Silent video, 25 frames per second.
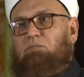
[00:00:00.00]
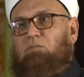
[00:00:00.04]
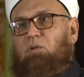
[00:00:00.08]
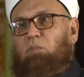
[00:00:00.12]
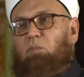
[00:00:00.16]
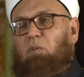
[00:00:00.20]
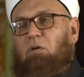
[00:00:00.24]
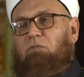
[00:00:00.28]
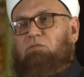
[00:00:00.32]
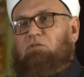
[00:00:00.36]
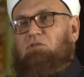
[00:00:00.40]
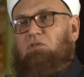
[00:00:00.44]
The
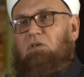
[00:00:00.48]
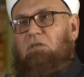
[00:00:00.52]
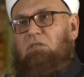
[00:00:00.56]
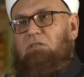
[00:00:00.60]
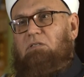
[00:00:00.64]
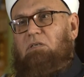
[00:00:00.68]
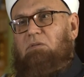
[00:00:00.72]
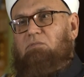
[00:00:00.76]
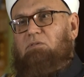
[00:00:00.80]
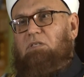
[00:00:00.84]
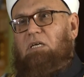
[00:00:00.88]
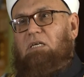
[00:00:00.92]
Prophet sallallahu
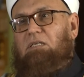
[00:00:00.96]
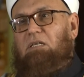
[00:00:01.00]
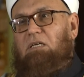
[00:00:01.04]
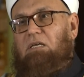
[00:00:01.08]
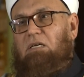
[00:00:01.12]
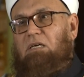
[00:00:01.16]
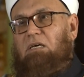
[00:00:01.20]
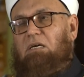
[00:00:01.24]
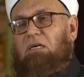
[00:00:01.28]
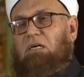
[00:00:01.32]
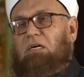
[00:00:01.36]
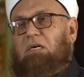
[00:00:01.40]
alaihi wasallam said,
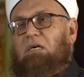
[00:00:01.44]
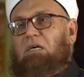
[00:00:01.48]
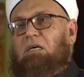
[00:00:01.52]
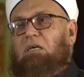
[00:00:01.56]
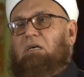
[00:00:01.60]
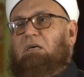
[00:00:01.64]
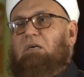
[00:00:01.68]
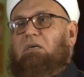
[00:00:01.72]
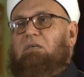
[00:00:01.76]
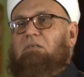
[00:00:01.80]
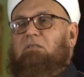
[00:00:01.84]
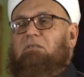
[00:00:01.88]
here
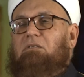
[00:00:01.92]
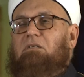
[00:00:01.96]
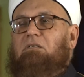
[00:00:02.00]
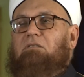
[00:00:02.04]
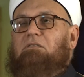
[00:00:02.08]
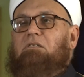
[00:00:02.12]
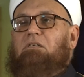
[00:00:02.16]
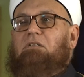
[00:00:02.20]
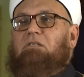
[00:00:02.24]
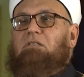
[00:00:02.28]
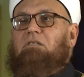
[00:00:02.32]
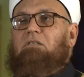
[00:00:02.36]
the
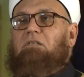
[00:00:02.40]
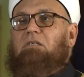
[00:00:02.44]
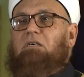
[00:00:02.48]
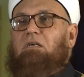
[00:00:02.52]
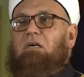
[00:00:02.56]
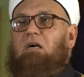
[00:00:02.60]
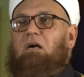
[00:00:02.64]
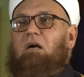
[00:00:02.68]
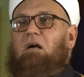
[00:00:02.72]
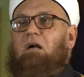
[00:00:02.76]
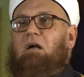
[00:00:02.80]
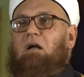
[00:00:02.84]

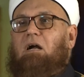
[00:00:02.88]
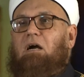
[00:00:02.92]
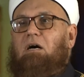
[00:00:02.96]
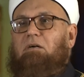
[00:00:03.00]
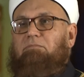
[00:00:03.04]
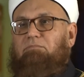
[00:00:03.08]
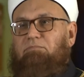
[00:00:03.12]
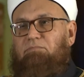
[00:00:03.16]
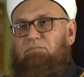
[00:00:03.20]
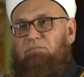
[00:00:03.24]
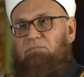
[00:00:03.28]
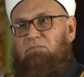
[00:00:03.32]
Siddiq
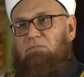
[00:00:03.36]
come.